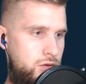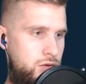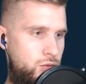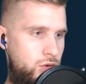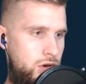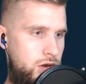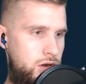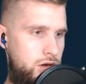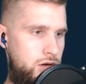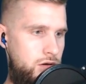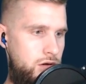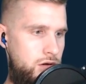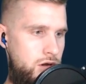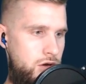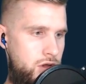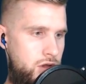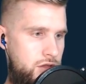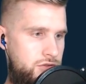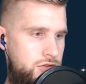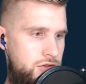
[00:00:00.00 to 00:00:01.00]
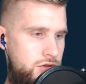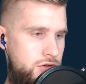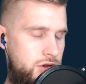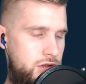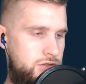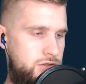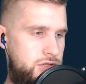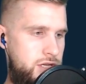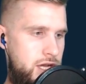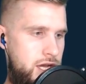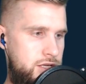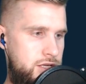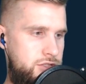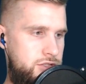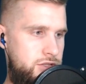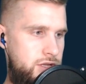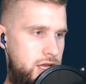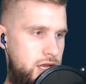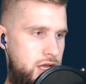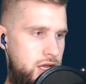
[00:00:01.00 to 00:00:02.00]
Well, okay, so you can attach
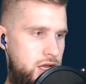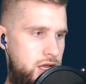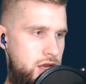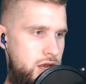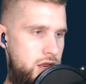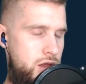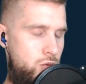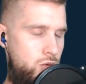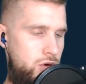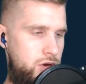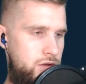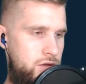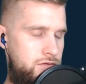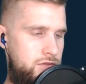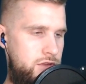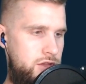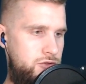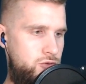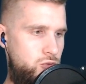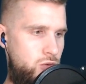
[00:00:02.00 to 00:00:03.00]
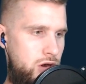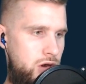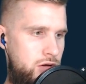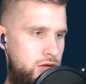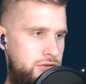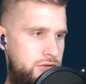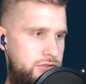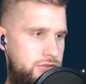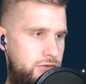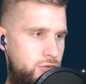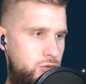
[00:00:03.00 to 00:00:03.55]
to any one of these wallets.